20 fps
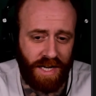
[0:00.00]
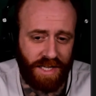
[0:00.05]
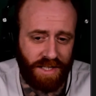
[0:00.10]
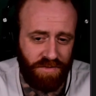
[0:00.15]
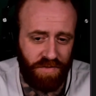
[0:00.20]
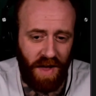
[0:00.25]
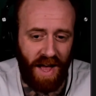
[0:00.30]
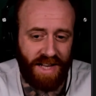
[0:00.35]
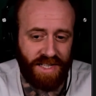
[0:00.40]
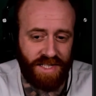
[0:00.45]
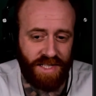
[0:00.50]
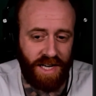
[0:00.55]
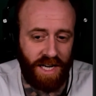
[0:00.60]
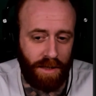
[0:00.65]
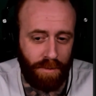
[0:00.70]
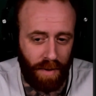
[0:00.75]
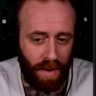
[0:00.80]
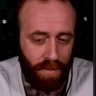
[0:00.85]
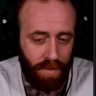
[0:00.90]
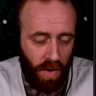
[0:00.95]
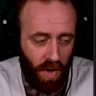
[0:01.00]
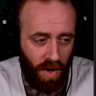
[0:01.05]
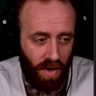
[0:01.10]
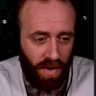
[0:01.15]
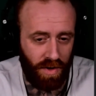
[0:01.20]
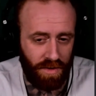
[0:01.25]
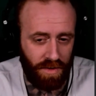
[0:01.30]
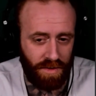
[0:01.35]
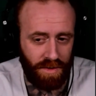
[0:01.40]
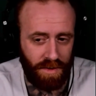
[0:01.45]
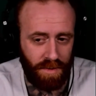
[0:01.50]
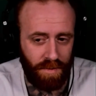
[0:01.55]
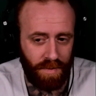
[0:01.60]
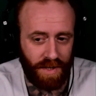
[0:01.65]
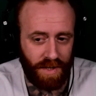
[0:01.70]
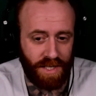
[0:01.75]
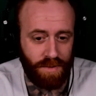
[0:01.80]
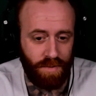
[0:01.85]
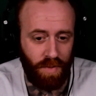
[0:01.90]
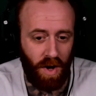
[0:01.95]
is fascinated by Paul
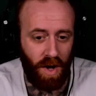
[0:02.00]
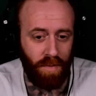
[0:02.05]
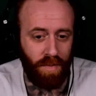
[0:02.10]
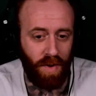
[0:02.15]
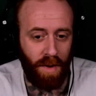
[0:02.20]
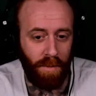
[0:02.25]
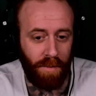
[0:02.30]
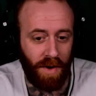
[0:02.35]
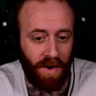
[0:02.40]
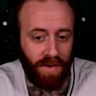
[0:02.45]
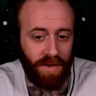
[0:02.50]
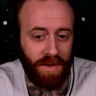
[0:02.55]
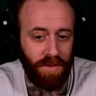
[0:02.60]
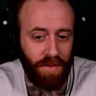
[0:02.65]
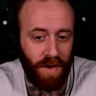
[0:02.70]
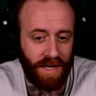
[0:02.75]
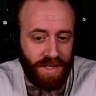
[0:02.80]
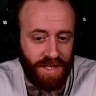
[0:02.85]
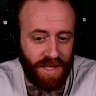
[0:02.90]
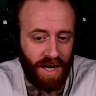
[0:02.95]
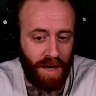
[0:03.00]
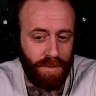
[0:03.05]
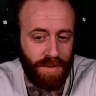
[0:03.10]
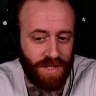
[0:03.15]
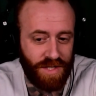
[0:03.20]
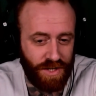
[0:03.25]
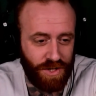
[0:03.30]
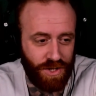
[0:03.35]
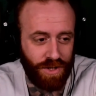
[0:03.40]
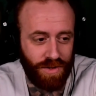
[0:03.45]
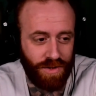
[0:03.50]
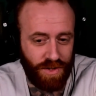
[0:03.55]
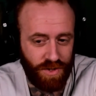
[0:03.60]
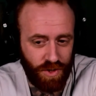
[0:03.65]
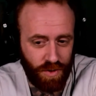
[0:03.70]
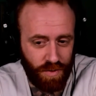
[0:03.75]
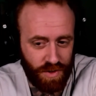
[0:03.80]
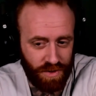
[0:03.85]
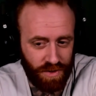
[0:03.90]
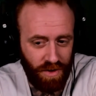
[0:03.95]
because Paul primarily writes in opposition to
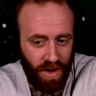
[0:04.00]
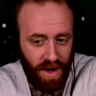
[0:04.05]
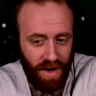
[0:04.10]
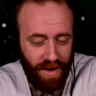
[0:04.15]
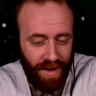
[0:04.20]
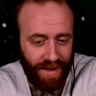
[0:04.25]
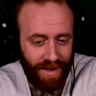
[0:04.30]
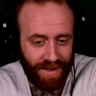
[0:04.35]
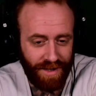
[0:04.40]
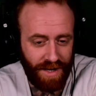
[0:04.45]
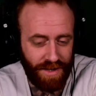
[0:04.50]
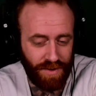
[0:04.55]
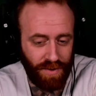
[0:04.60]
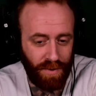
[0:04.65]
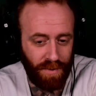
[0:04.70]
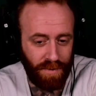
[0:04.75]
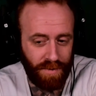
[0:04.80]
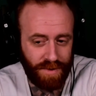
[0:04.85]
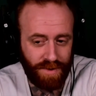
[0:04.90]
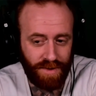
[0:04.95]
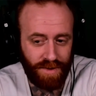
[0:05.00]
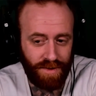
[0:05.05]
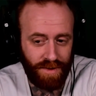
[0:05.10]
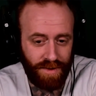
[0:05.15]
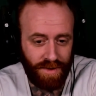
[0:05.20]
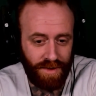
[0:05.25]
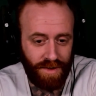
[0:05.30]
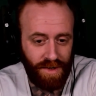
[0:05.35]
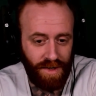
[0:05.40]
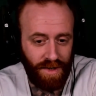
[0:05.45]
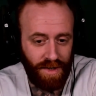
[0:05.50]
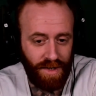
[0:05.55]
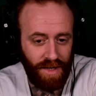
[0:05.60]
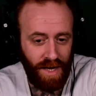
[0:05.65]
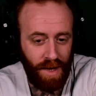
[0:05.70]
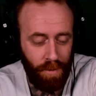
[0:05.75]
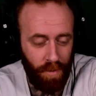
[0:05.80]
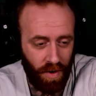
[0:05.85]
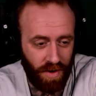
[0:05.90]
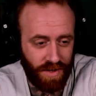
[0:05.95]
Jewish law and customs.
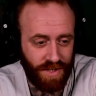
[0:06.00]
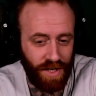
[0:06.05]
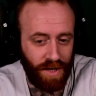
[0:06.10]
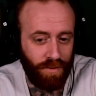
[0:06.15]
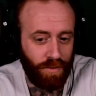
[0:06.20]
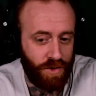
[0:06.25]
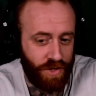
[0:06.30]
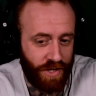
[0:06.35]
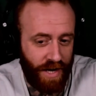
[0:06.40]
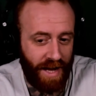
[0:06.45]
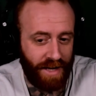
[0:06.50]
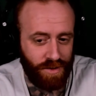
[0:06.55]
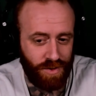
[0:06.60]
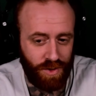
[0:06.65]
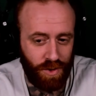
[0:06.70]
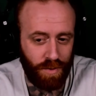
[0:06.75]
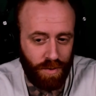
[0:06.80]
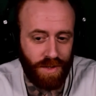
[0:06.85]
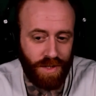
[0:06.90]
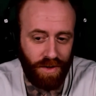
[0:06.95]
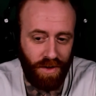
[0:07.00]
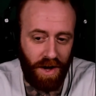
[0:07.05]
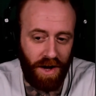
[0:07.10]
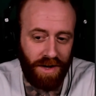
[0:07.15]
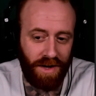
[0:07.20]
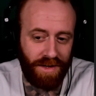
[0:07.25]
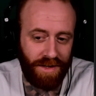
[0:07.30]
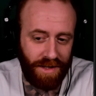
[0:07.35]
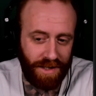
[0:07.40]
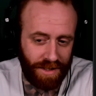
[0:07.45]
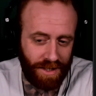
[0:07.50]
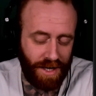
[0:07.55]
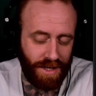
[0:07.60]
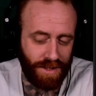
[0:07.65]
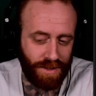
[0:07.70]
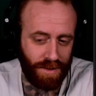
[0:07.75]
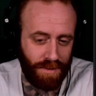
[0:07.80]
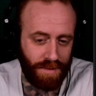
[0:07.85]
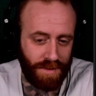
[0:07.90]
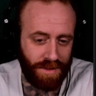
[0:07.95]
And Marcion rejects Jewish law and
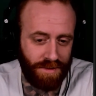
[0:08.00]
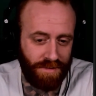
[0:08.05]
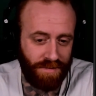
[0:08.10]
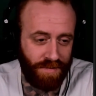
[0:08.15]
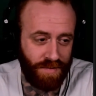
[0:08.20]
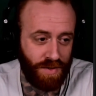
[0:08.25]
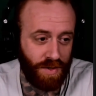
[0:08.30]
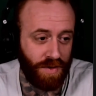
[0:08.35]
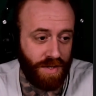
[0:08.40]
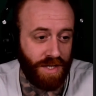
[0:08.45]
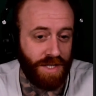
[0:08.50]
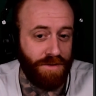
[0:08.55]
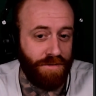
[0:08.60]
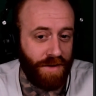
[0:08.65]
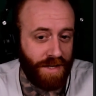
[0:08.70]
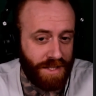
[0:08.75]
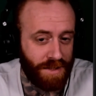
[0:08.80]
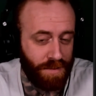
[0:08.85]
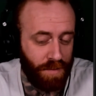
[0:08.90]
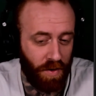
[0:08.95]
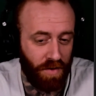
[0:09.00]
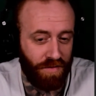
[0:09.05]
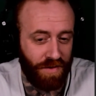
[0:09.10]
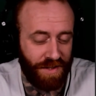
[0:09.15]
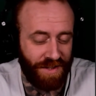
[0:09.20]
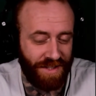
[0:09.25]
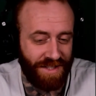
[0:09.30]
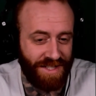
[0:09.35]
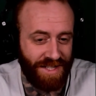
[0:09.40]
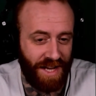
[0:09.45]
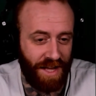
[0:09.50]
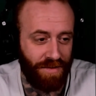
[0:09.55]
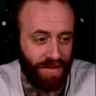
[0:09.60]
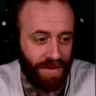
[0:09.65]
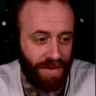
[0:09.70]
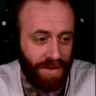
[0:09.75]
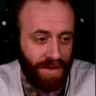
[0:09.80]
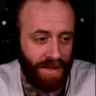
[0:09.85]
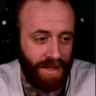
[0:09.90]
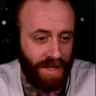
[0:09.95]
customs. So this fits perfectly
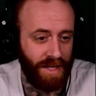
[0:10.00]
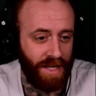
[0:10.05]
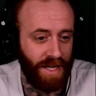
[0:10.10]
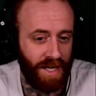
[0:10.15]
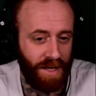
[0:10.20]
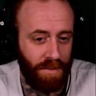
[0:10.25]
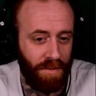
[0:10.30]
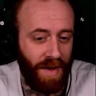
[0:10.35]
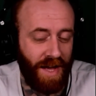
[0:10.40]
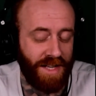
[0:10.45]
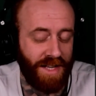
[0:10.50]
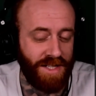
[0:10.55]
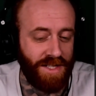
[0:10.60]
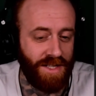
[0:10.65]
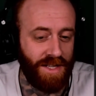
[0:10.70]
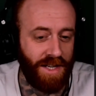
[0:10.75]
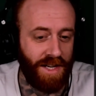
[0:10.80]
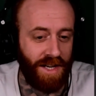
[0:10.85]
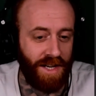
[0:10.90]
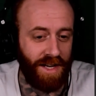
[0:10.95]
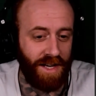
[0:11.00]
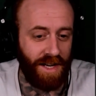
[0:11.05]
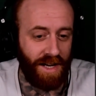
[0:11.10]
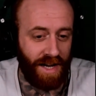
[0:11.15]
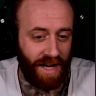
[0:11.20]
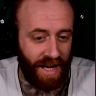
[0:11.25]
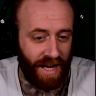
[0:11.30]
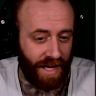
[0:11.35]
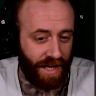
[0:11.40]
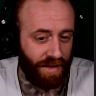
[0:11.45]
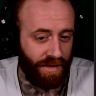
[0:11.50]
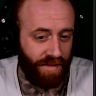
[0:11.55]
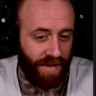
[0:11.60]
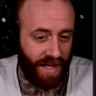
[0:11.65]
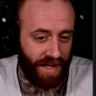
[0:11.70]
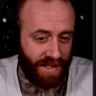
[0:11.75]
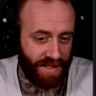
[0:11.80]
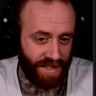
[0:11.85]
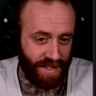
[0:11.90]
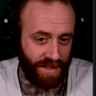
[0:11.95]
together and makes a heck of a
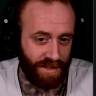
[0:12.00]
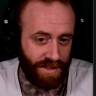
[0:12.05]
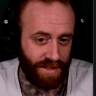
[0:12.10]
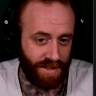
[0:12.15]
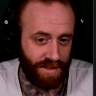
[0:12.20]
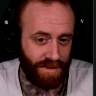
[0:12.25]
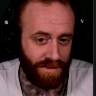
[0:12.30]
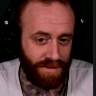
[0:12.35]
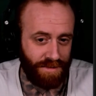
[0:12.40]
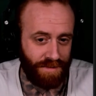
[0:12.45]
lot of sense.